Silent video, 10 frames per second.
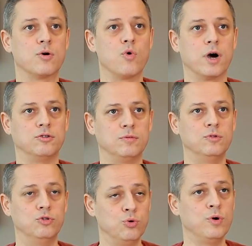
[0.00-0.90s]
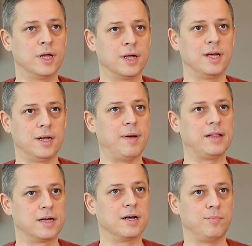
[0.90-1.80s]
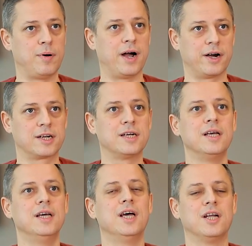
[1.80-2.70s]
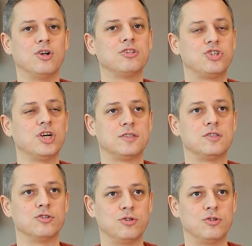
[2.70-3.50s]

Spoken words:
who are doing in medical park, not just the